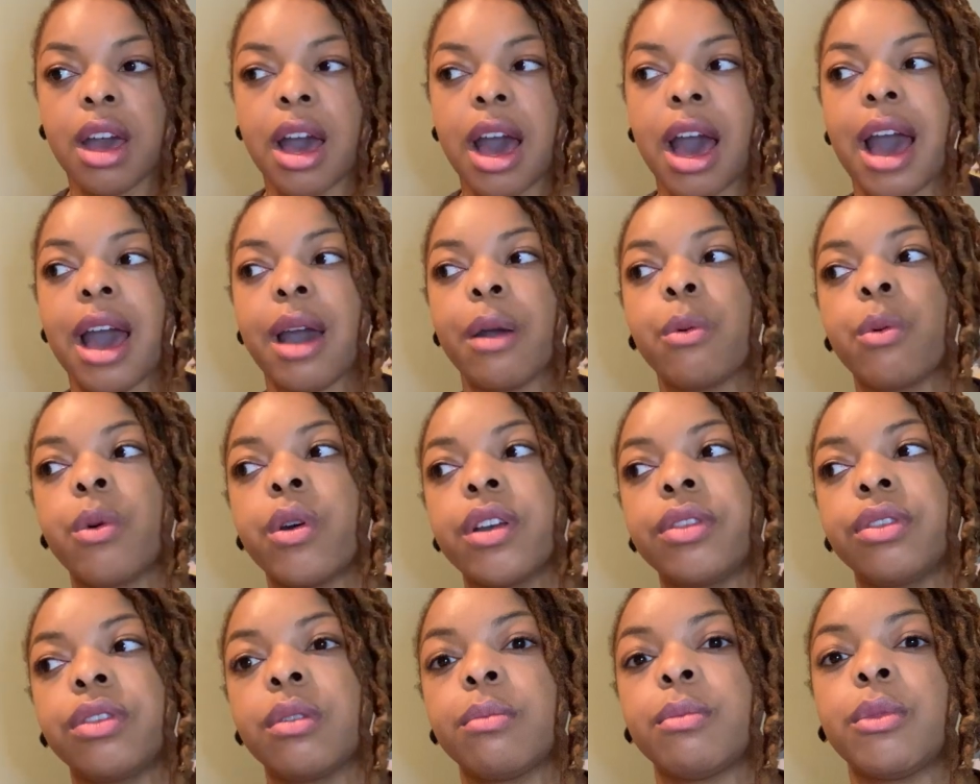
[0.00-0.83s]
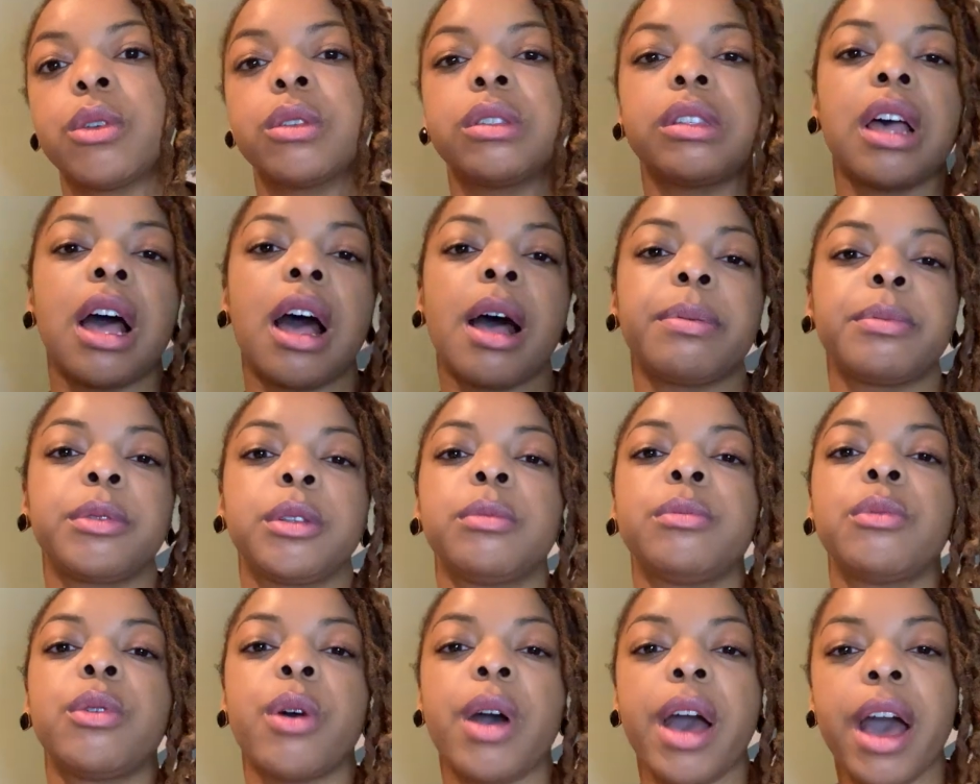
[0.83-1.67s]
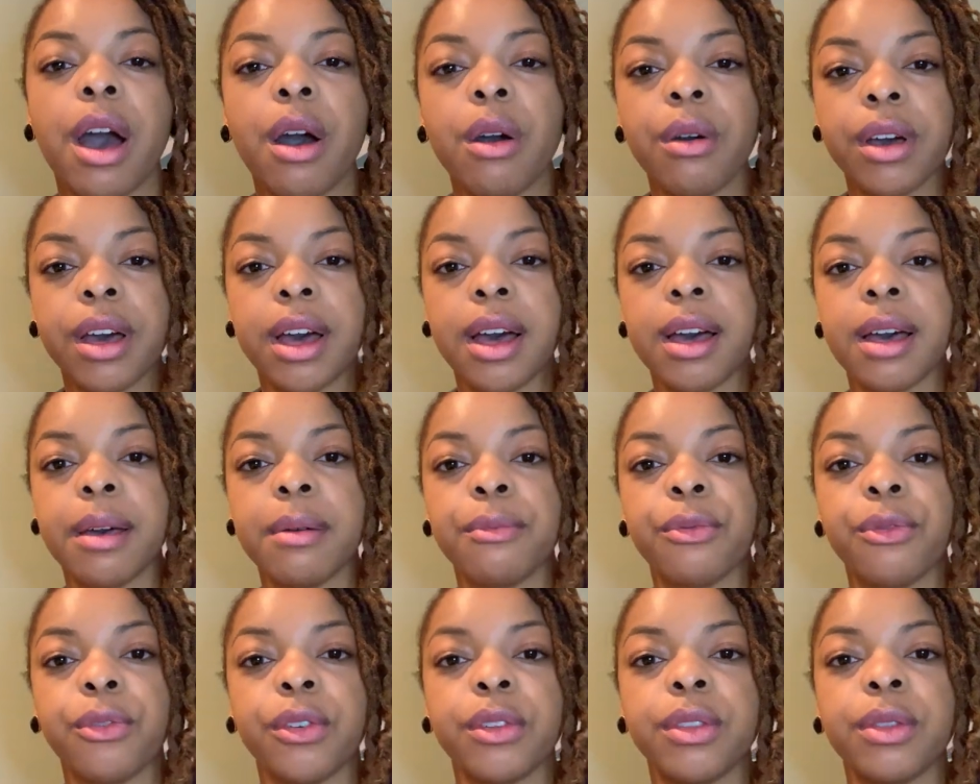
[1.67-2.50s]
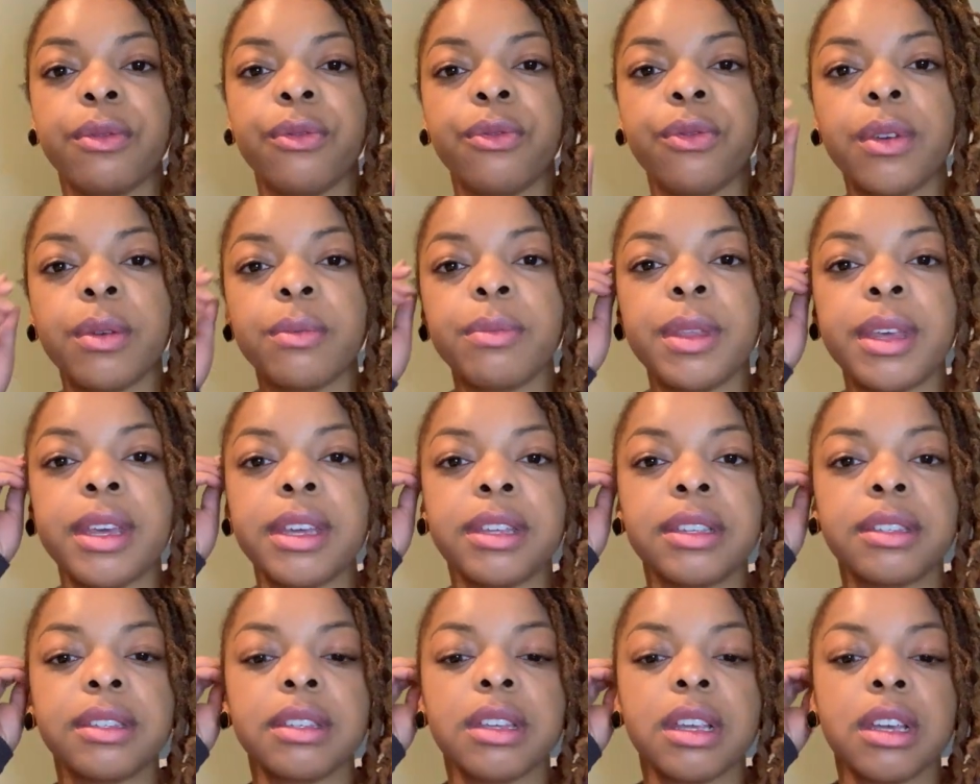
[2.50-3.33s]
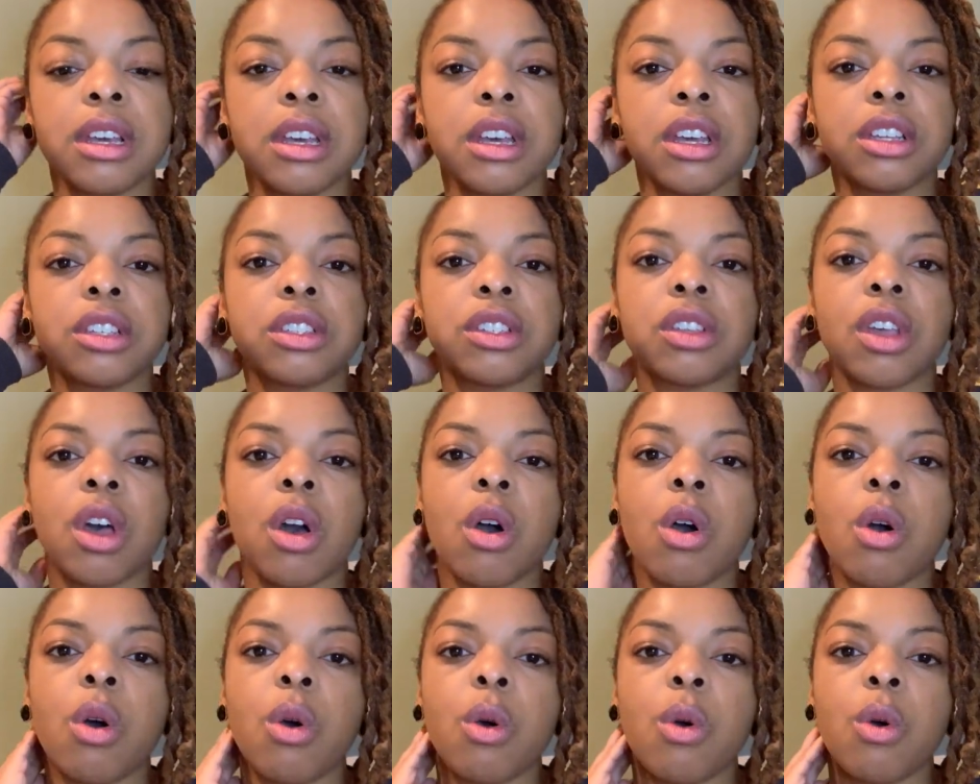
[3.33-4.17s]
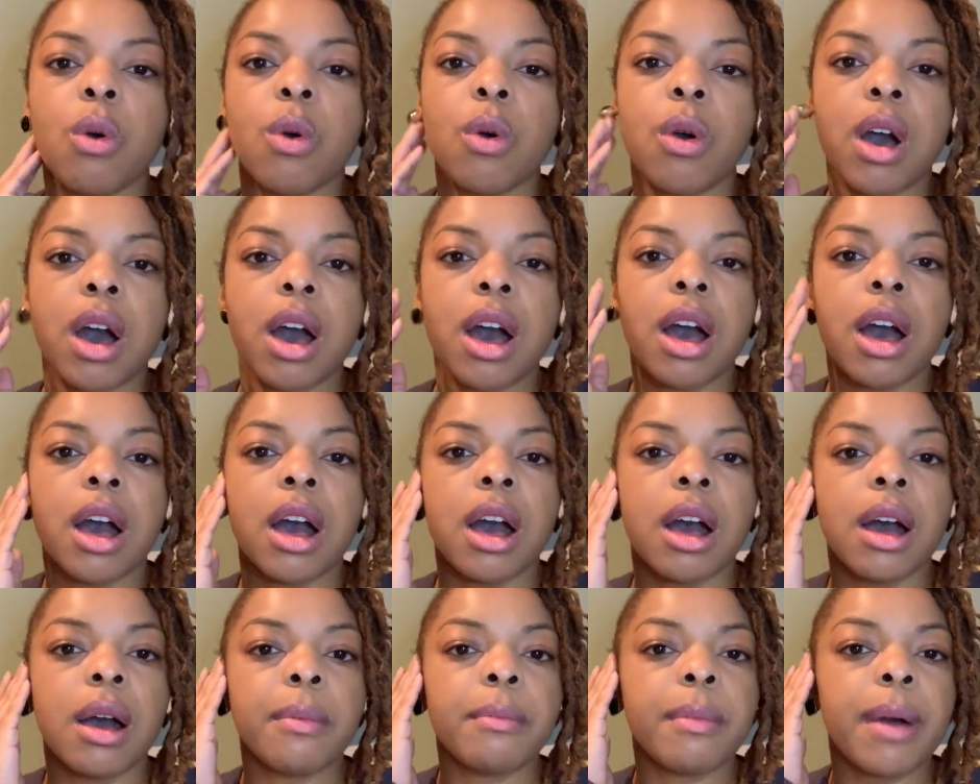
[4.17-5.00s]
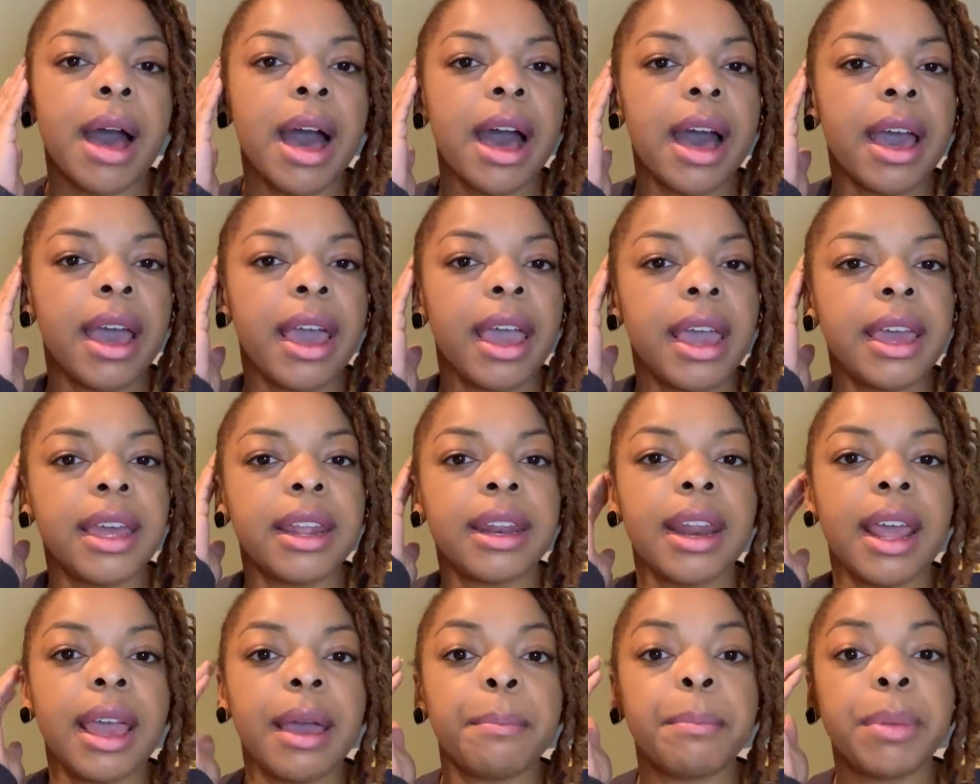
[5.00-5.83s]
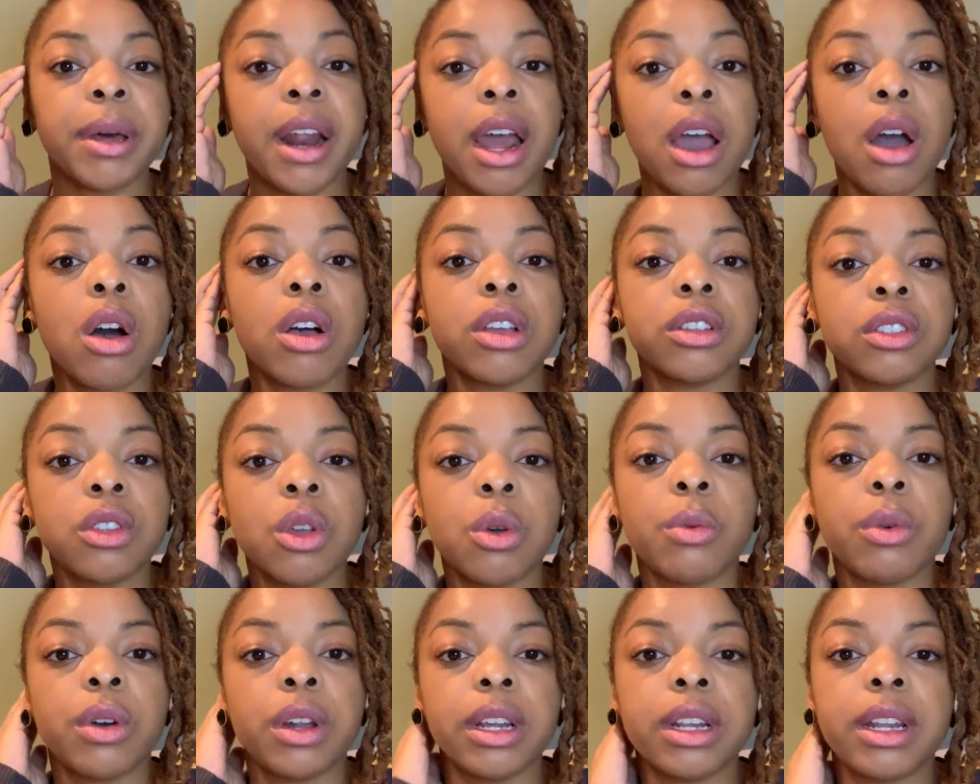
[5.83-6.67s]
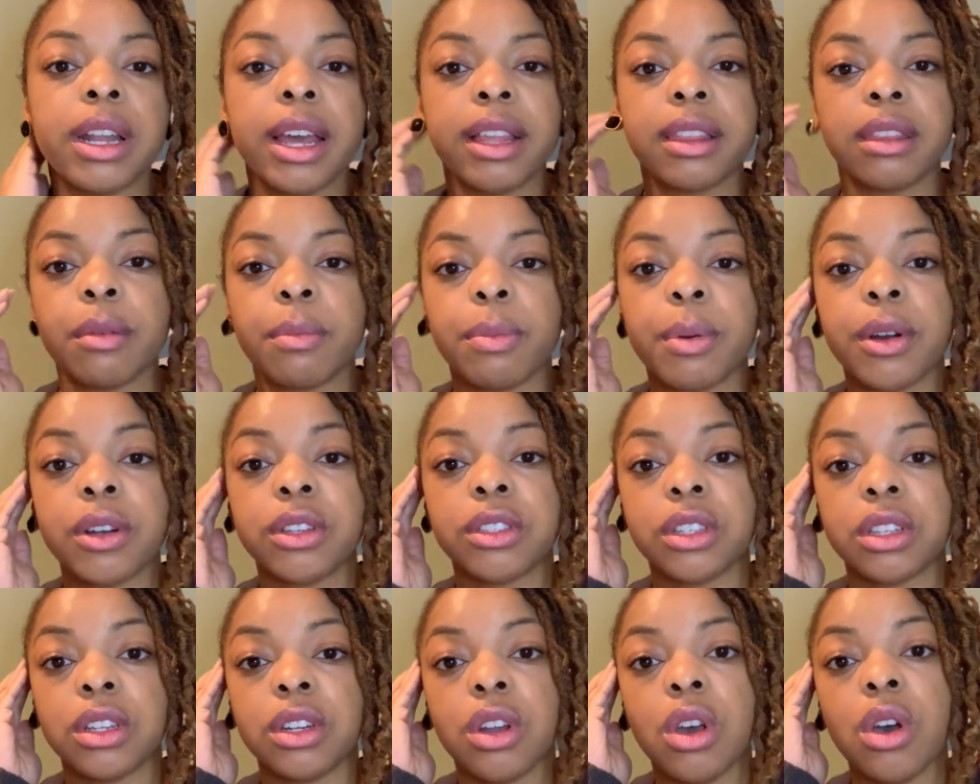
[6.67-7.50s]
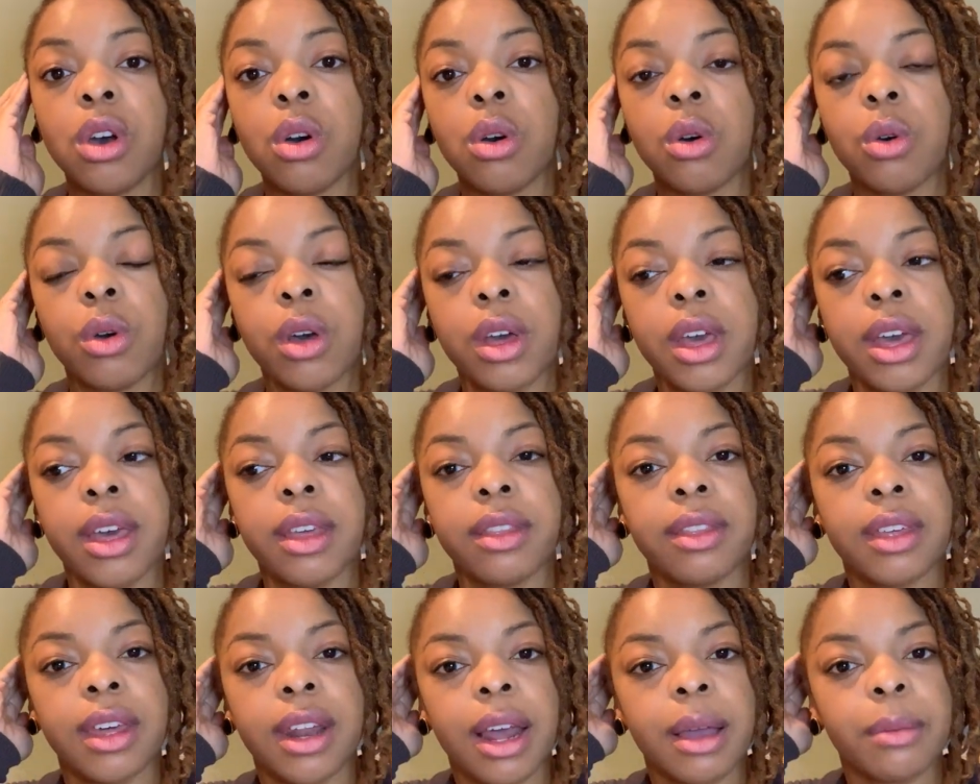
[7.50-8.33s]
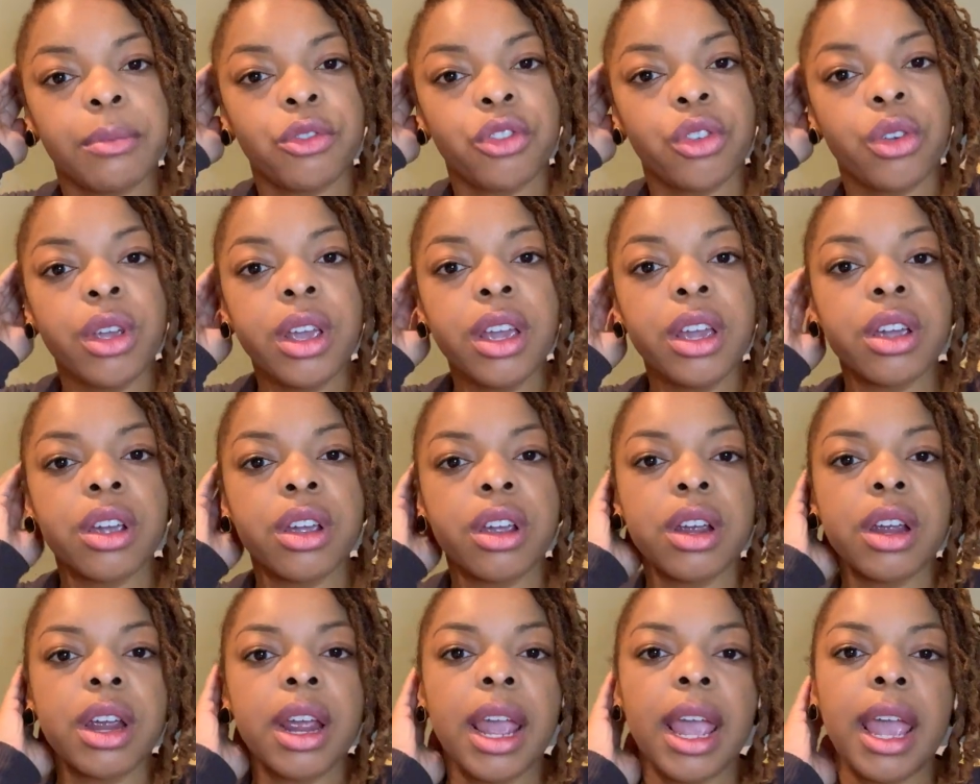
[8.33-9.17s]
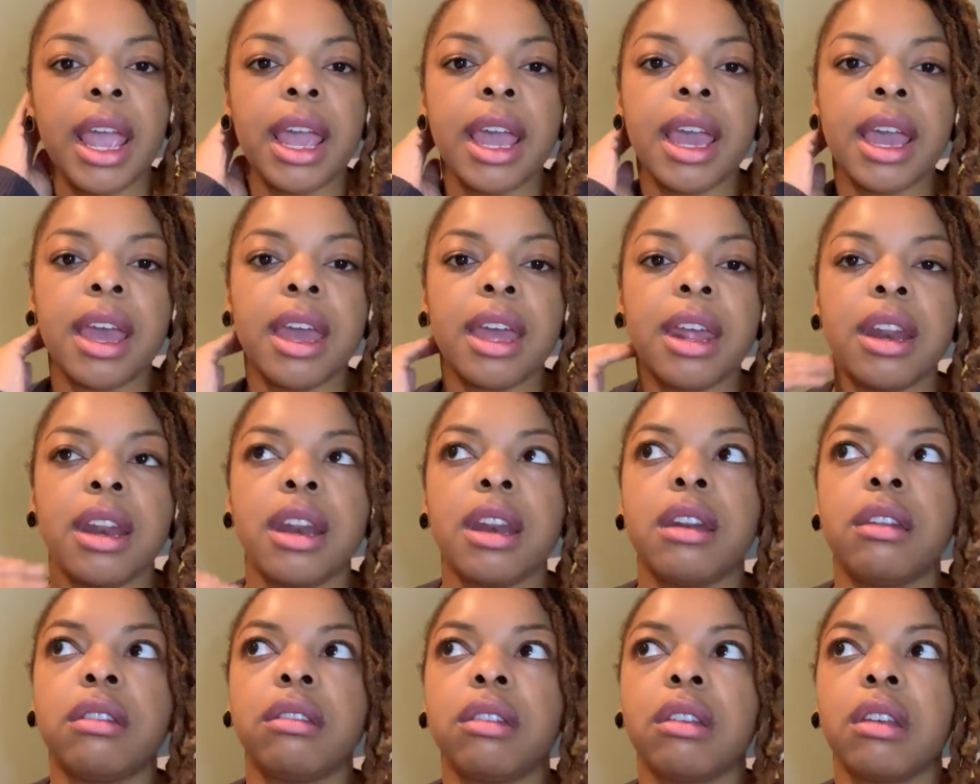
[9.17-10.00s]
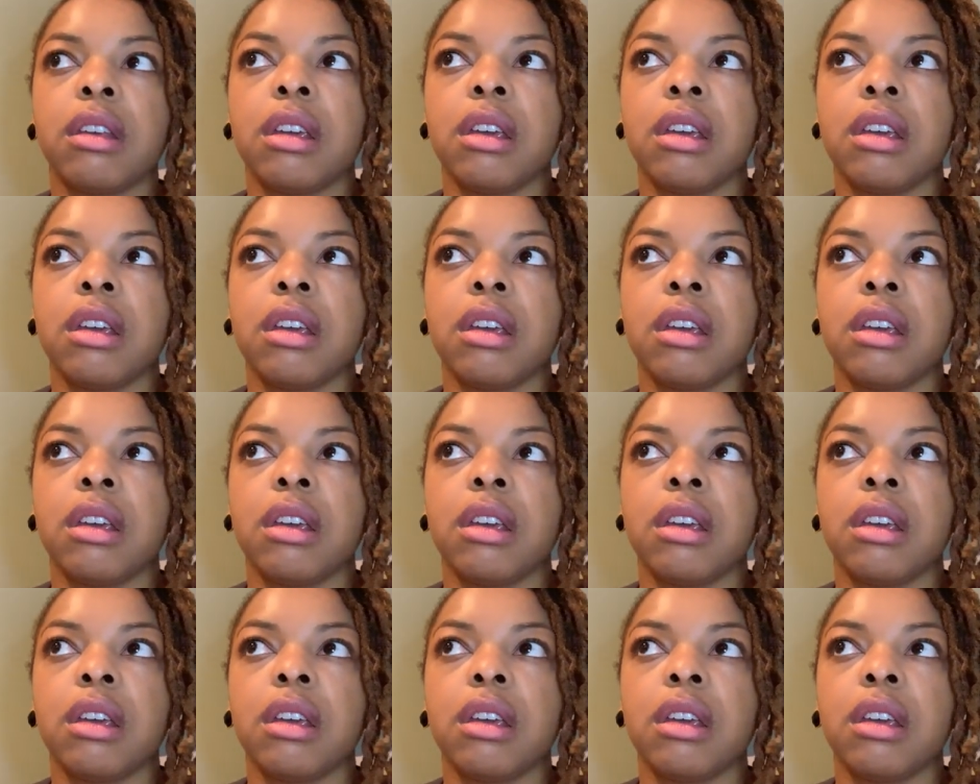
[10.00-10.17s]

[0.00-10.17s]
I want the most optimal outcome from this. So but I also want to let the person know that I'm triggered, and